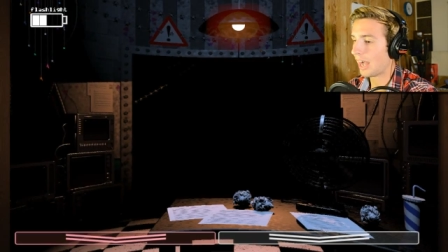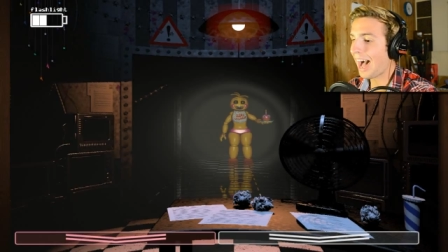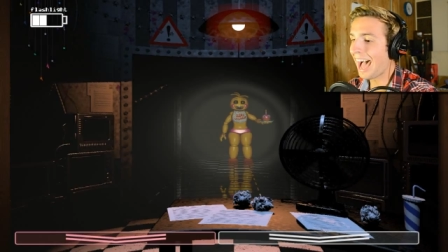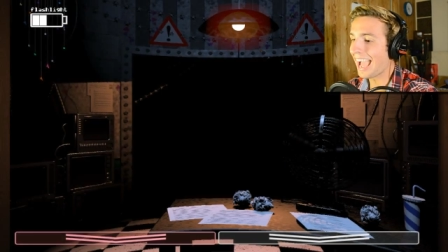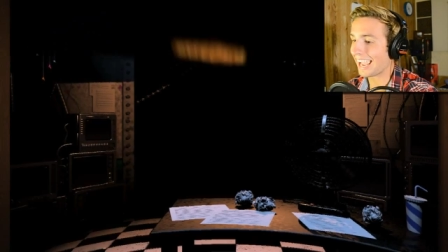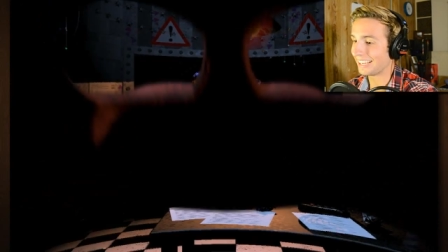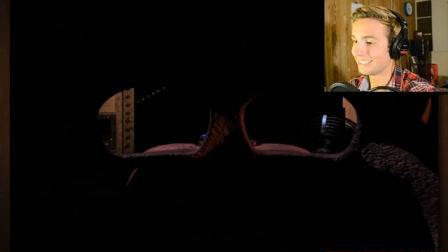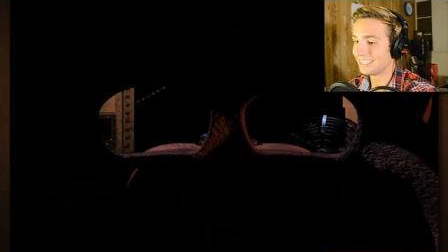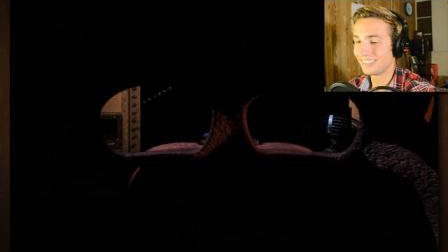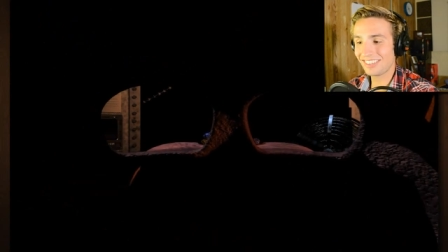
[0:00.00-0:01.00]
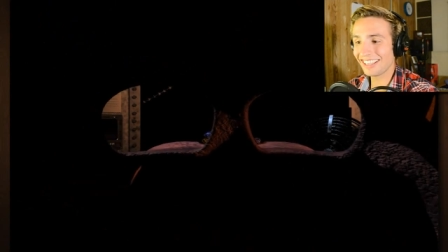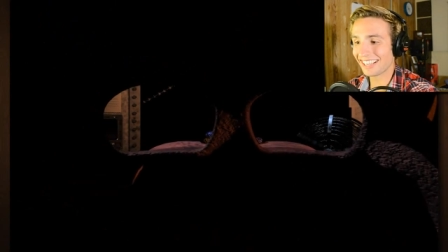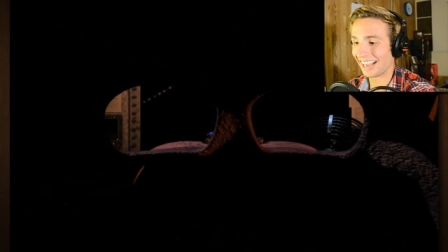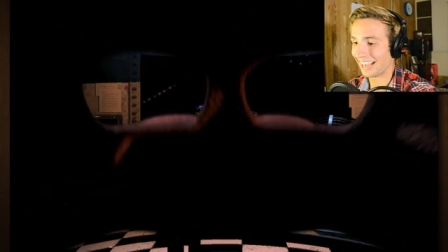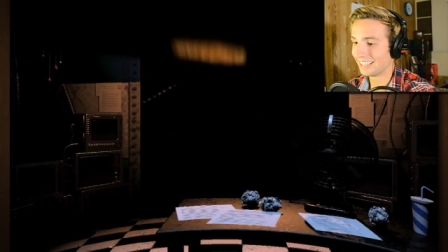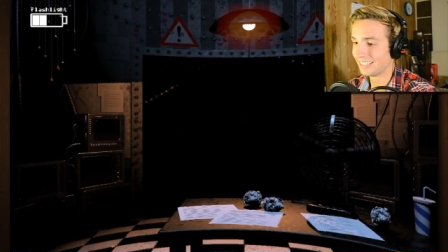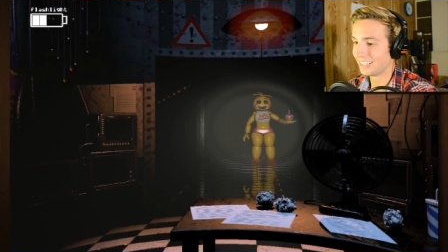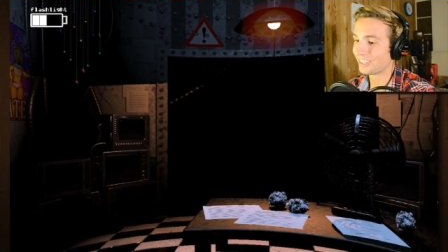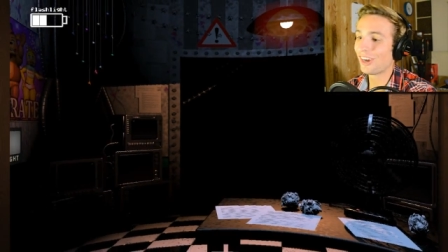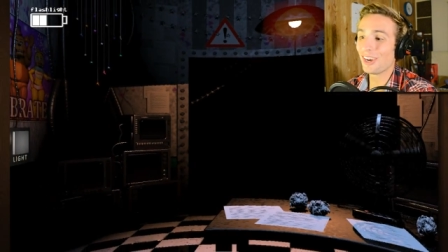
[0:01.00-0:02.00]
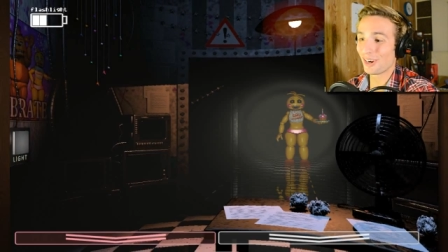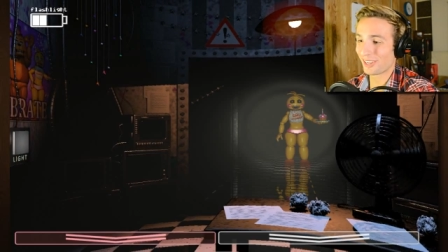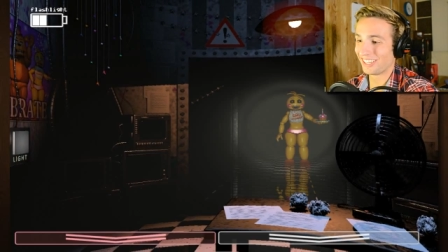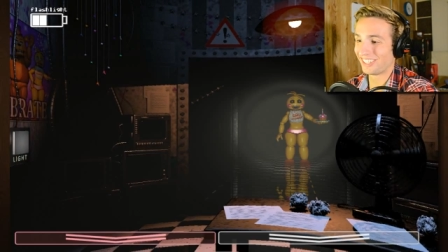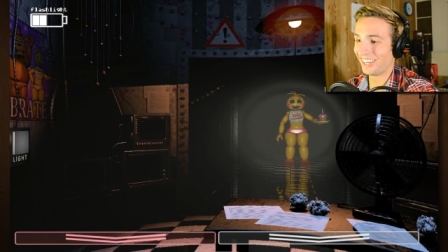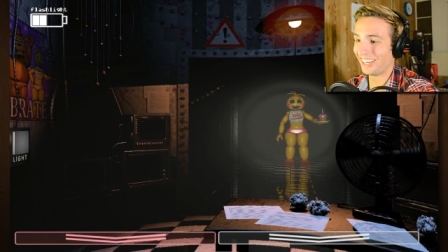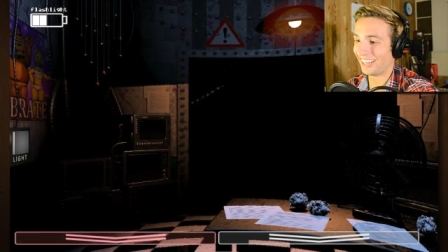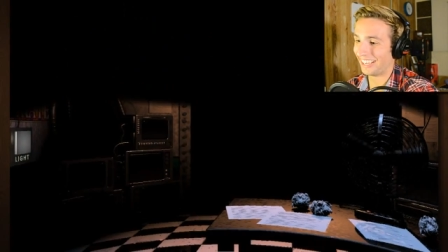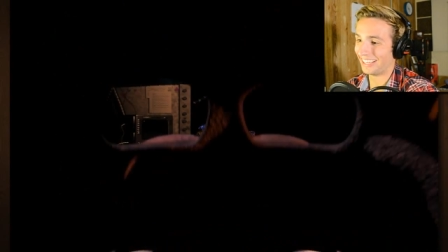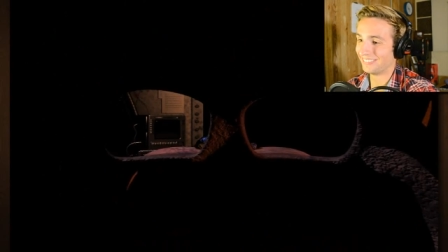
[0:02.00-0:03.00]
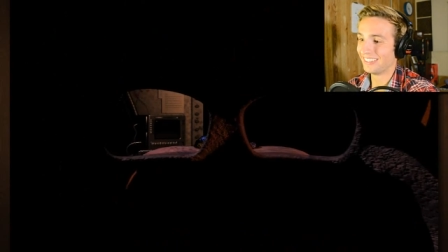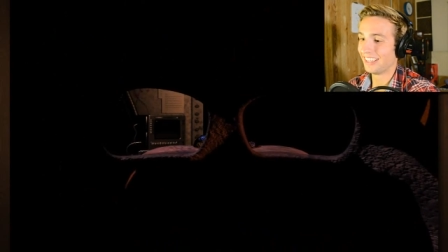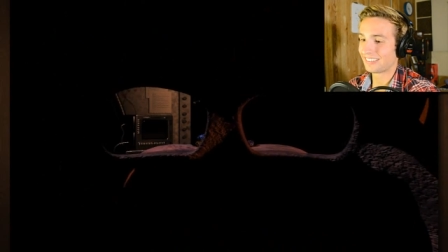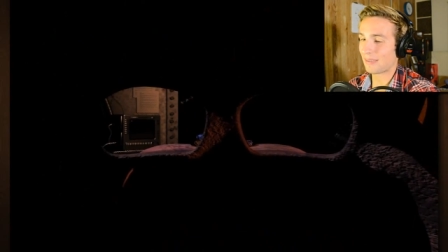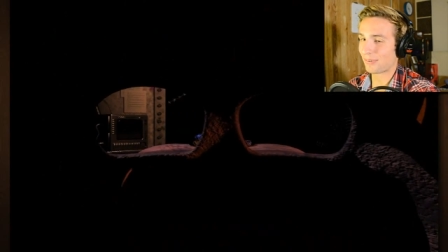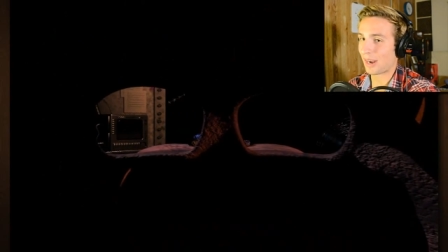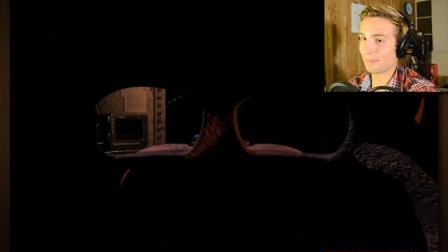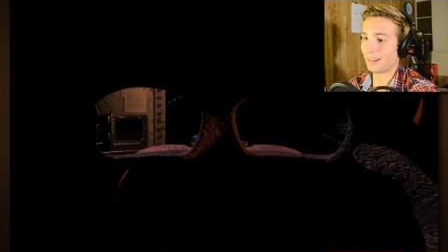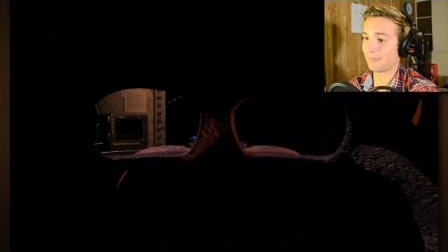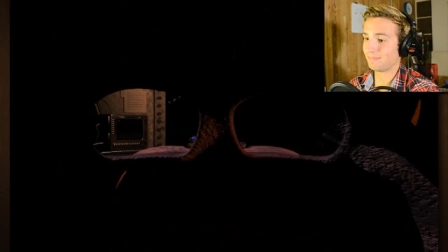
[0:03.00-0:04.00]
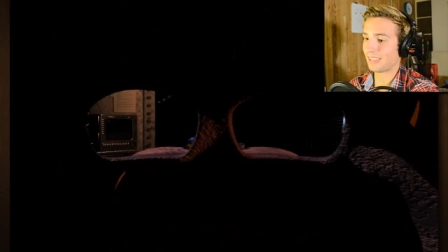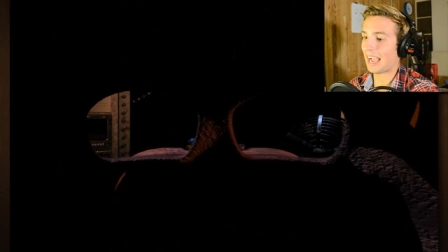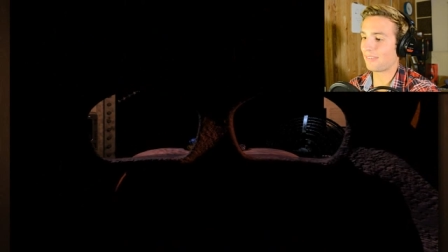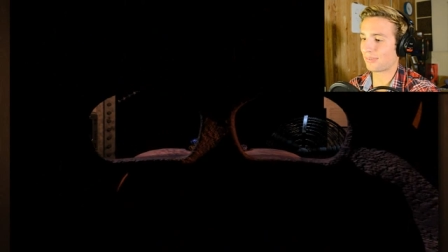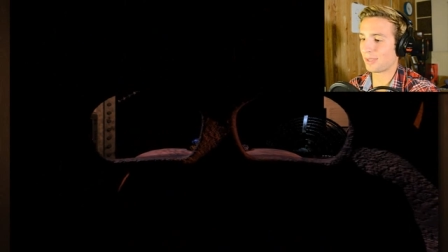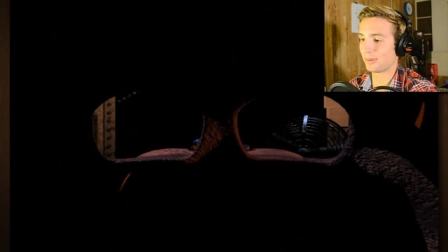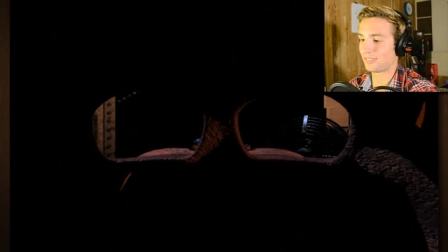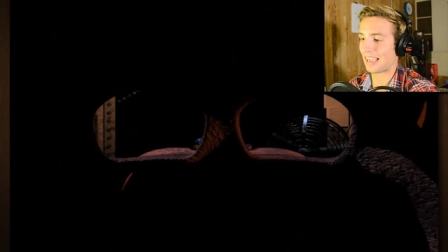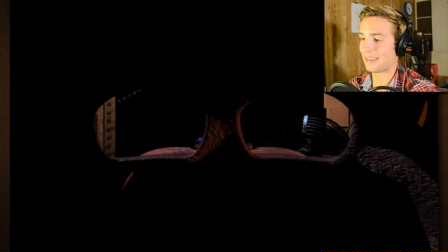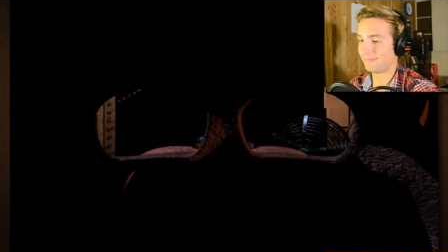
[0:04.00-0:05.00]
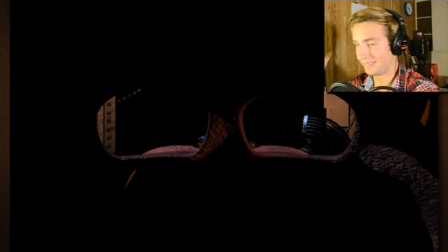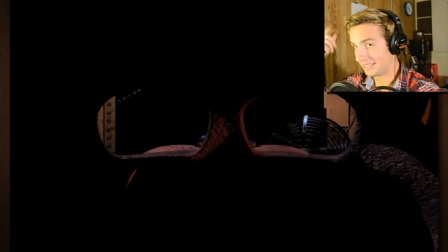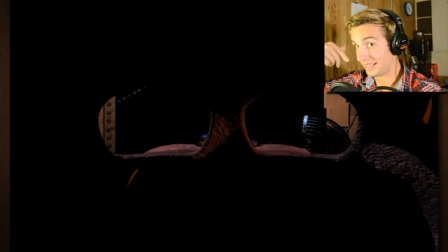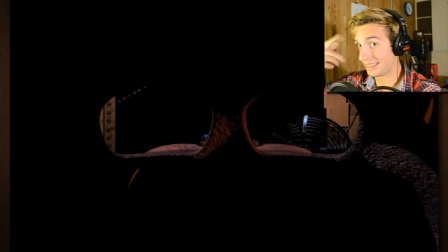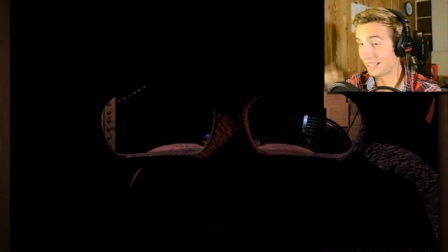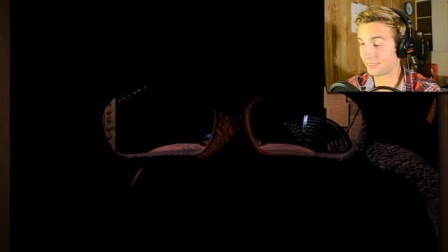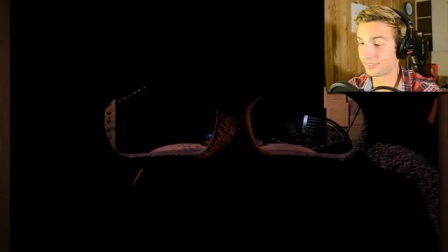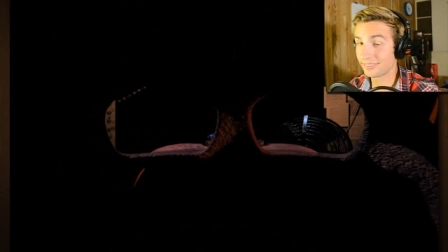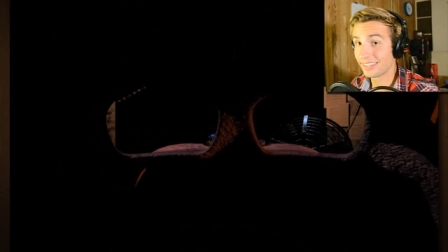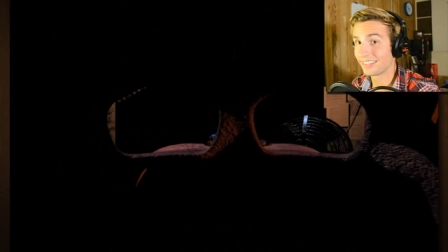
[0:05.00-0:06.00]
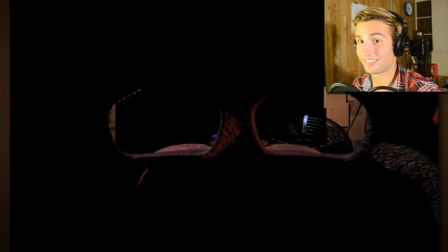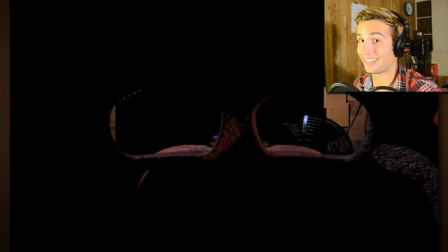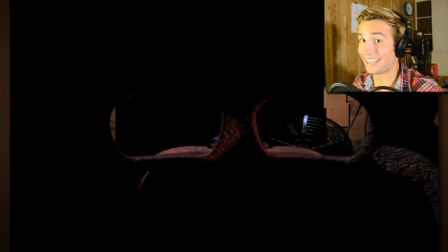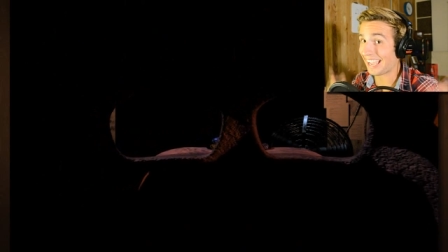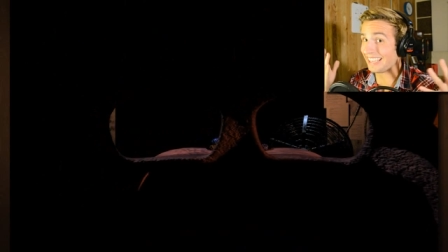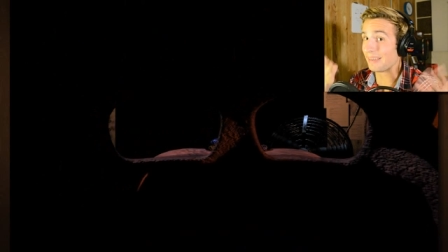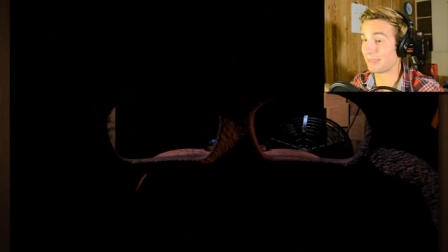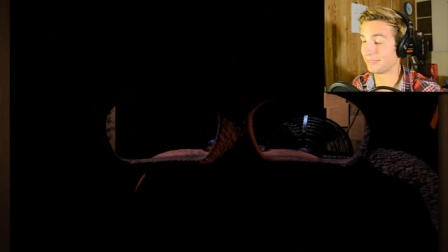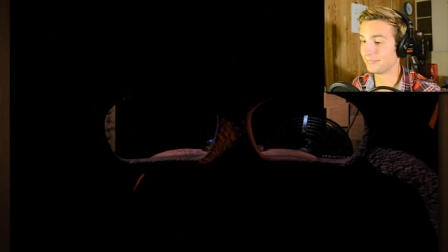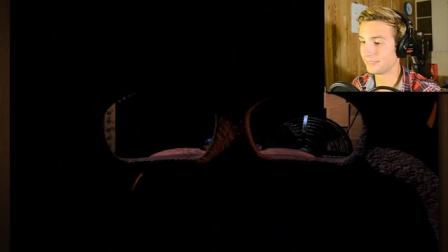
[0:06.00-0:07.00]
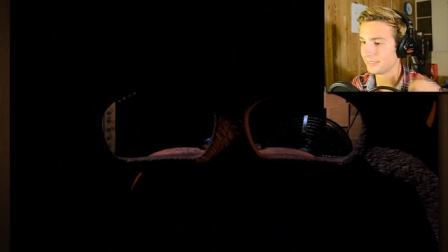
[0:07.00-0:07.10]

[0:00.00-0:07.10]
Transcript: Hi! Chica! Girl, you're looking good! Except for I'm gonna hide from you inside this, so you can't get me.